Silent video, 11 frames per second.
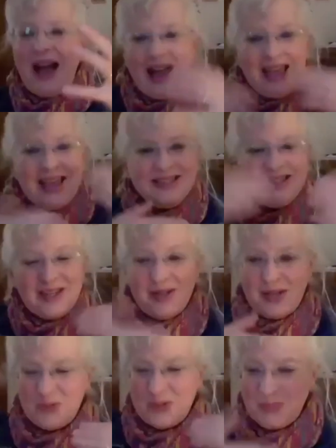eyes in
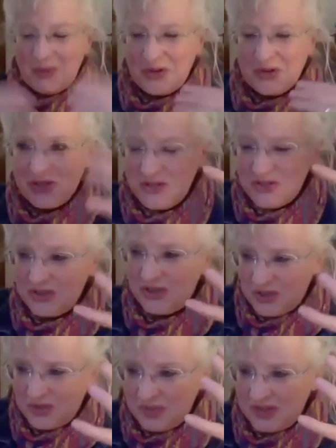in proportion to
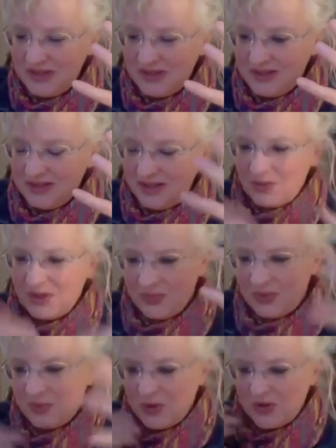humans were in
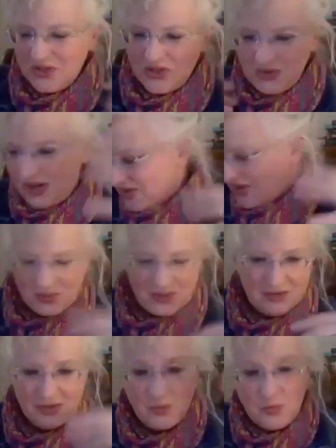proportion to us or
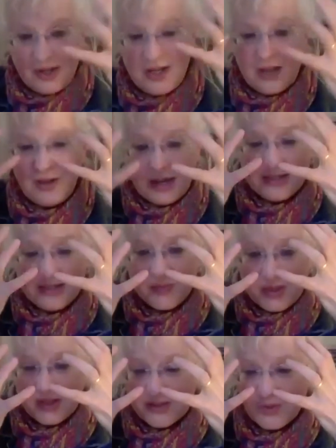whatever, we'd have eyes as
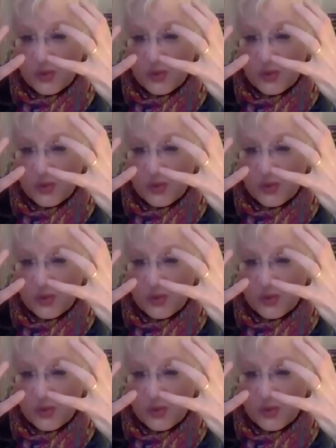big as